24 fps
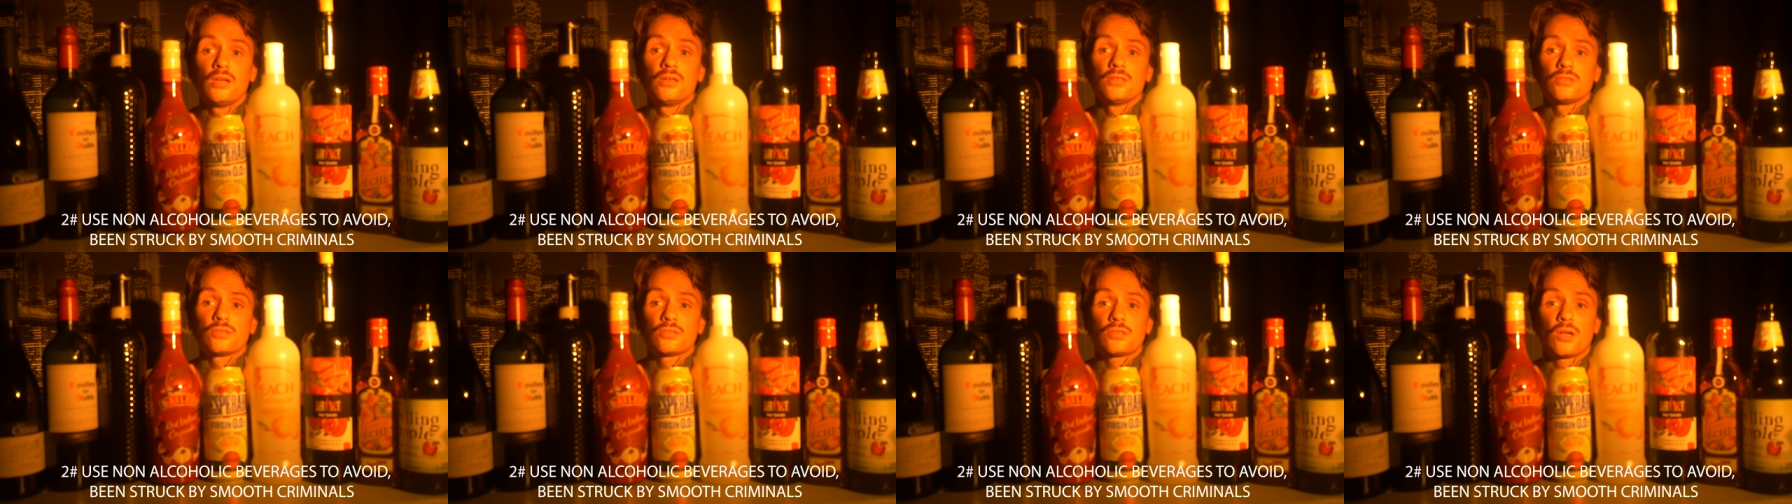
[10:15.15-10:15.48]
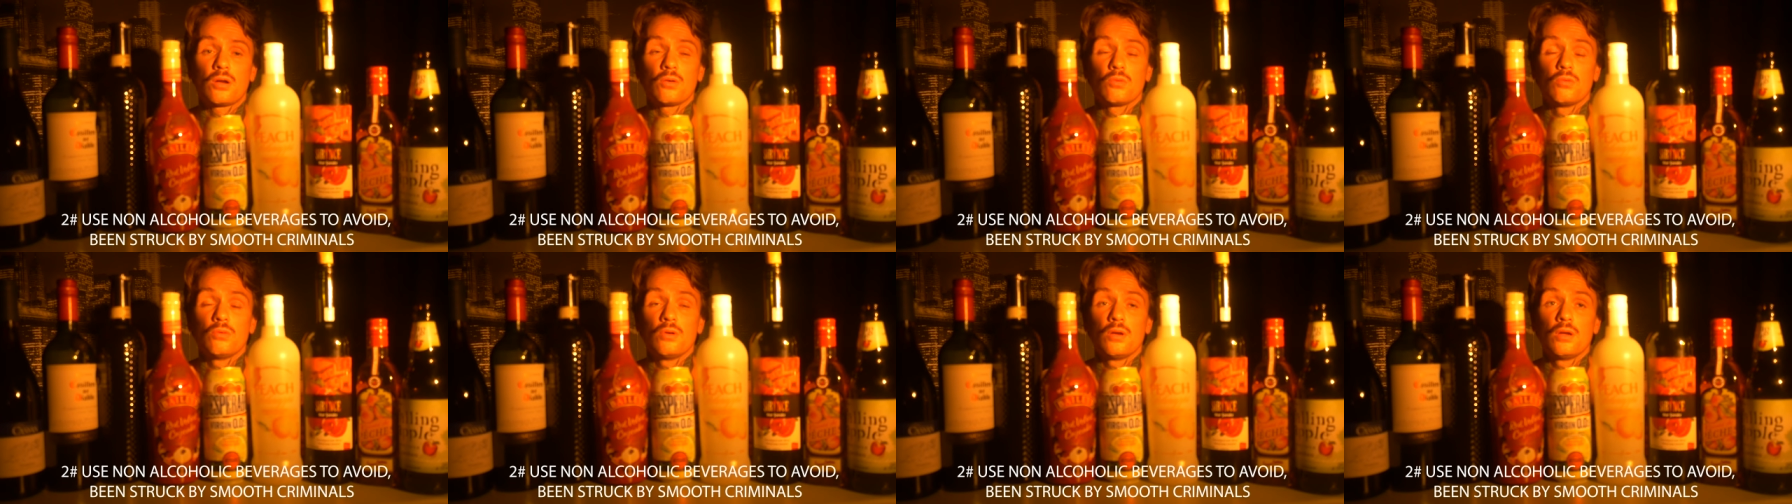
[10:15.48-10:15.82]

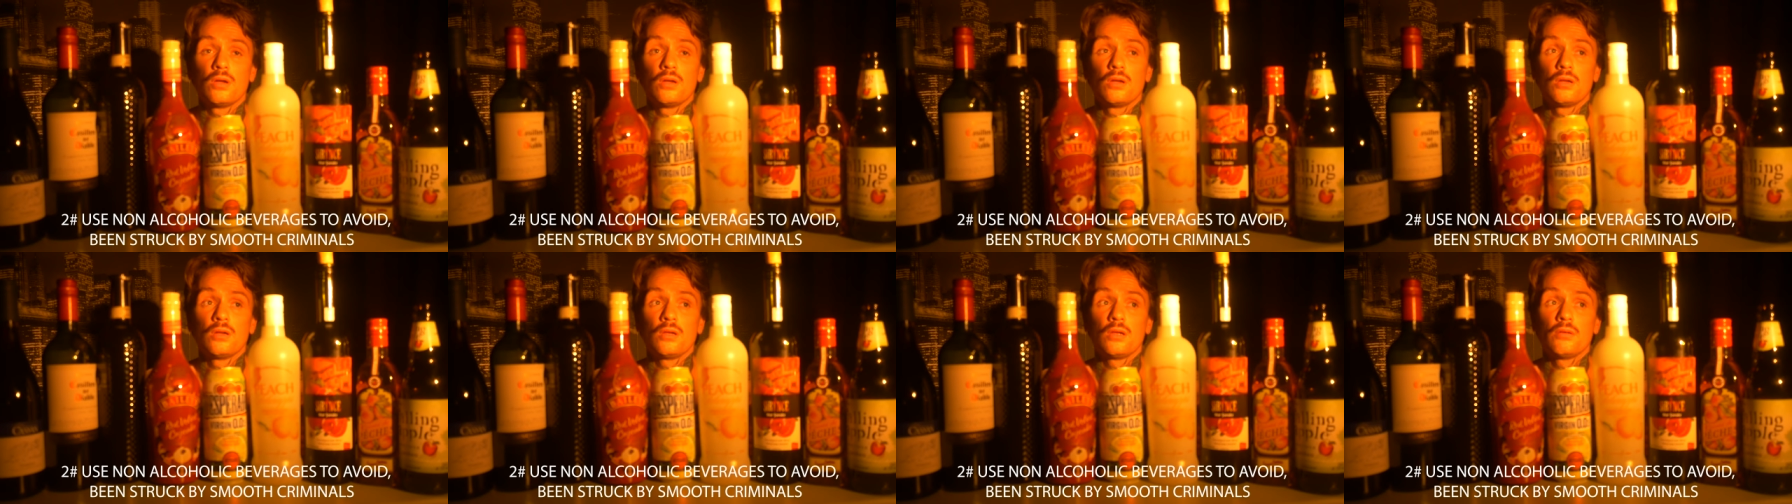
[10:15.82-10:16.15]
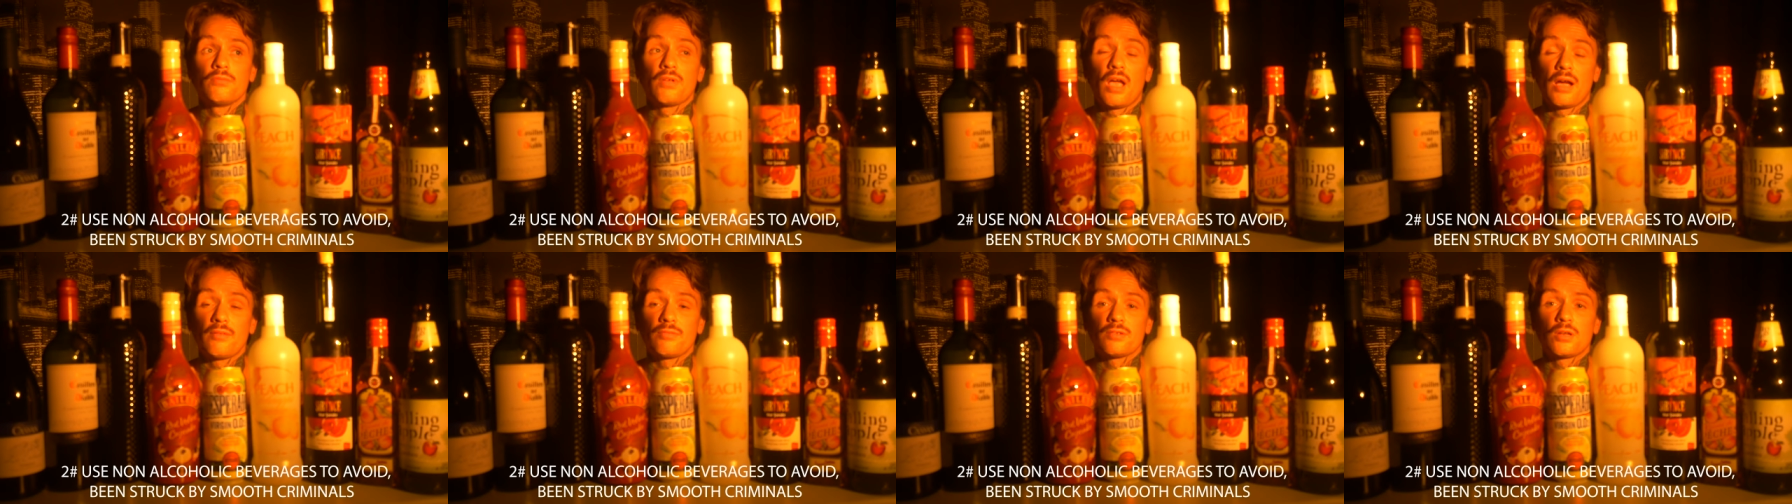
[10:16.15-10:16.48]
So,
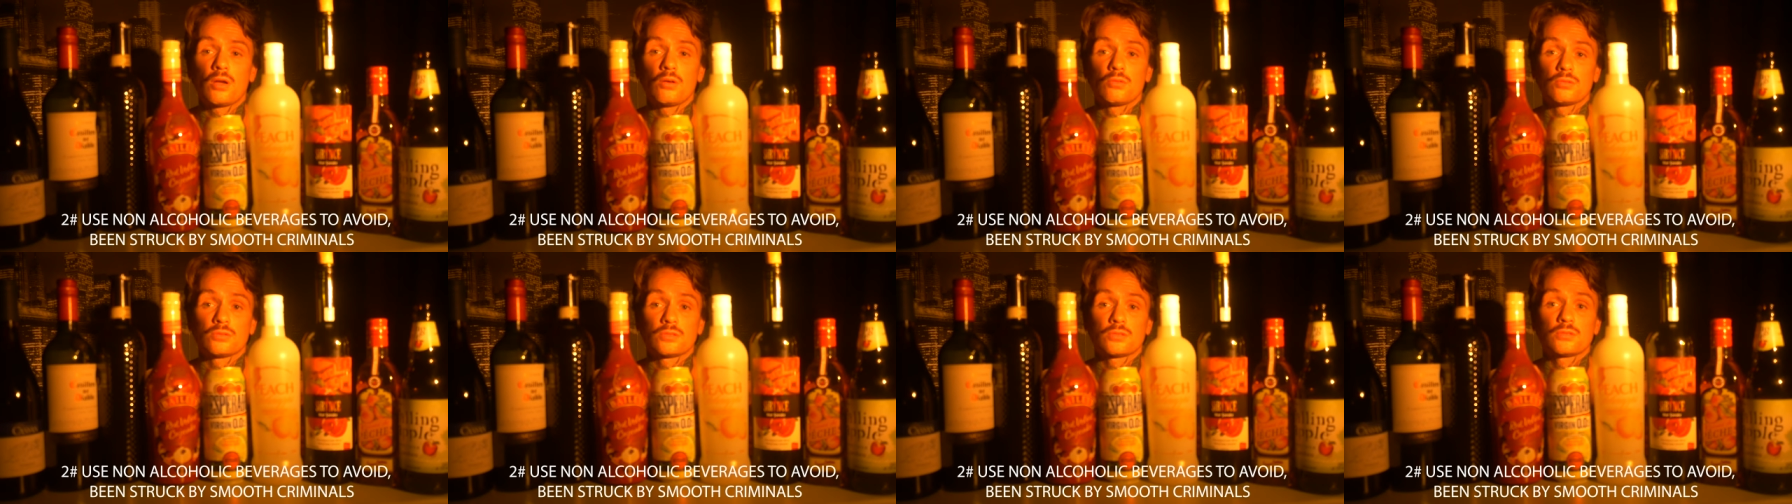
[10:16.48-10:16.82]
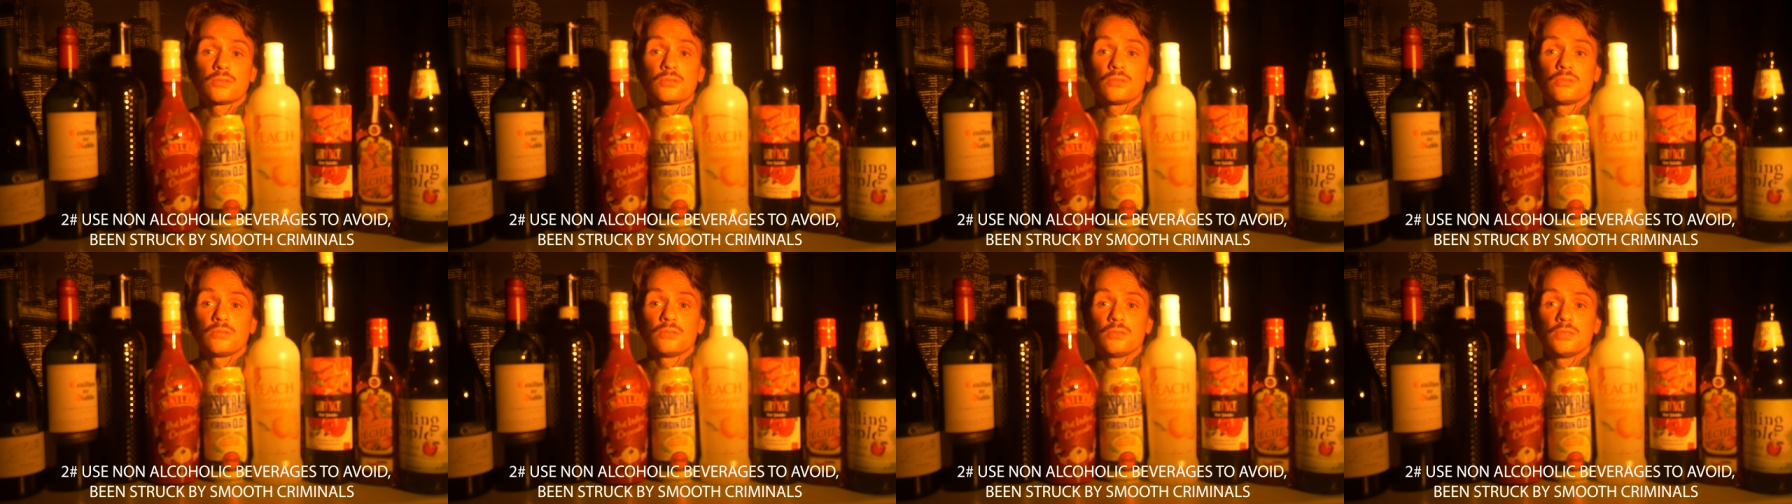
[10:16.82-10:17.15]
if you haven't
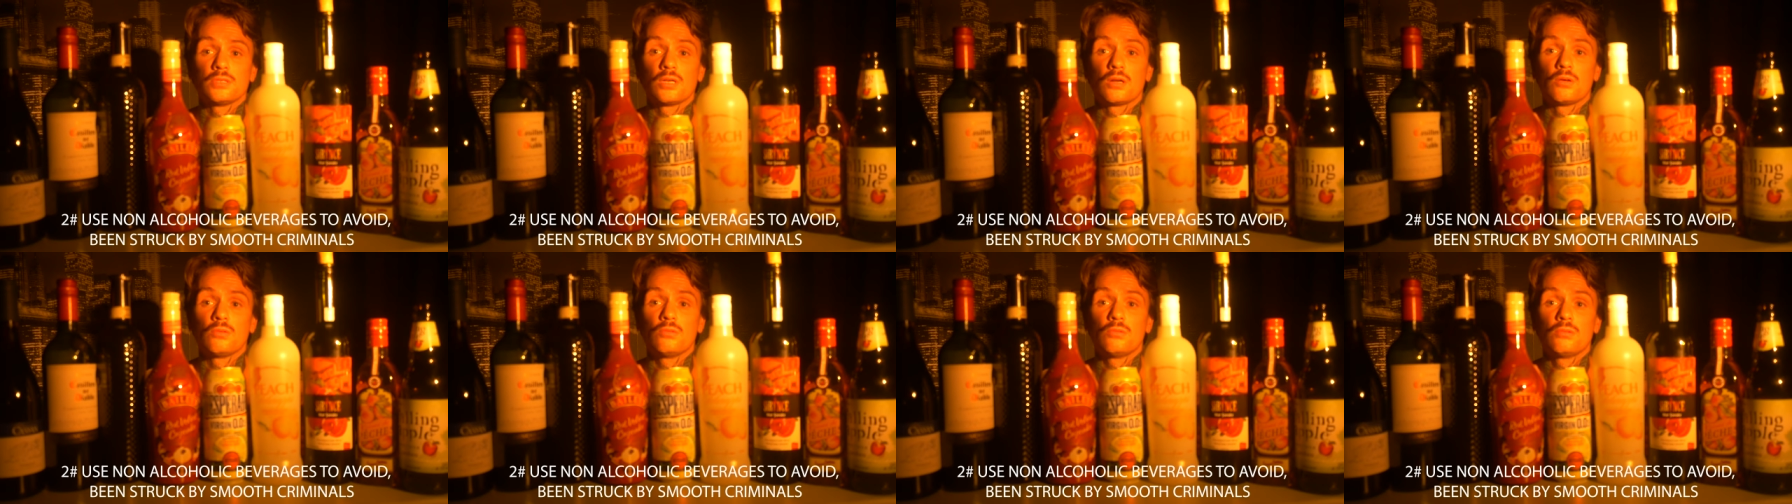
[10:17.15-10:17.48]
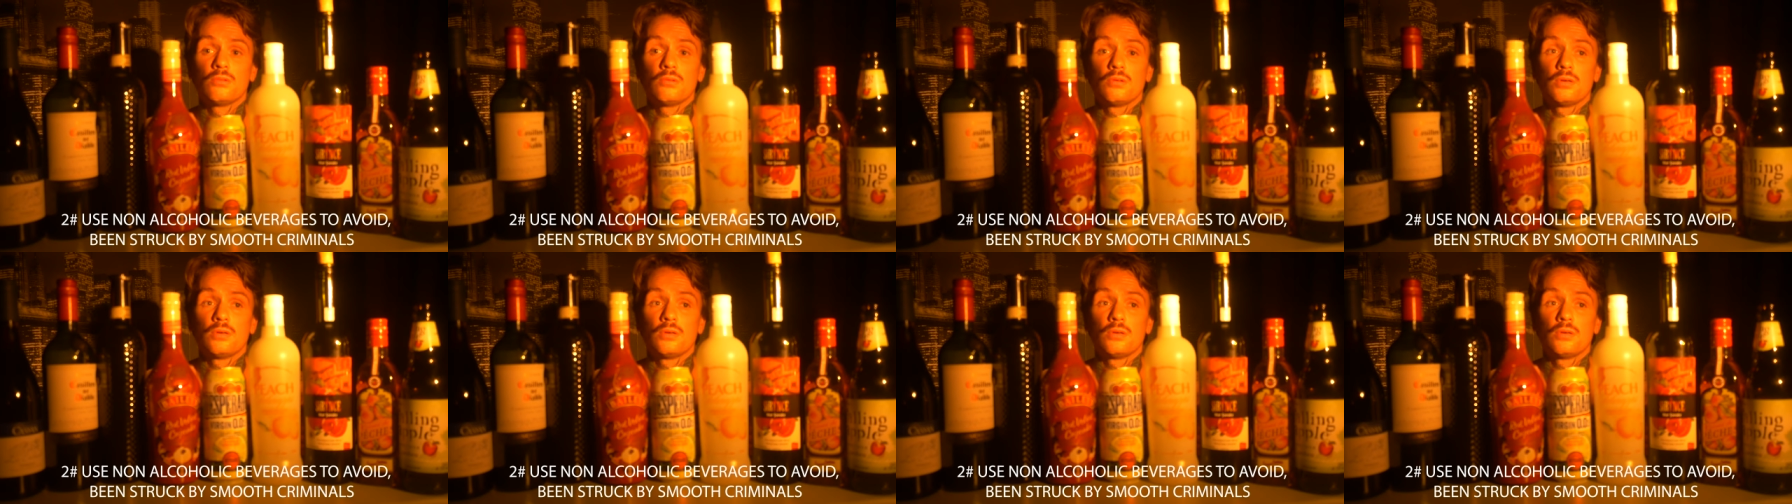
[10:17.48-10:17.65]
noticed, you know,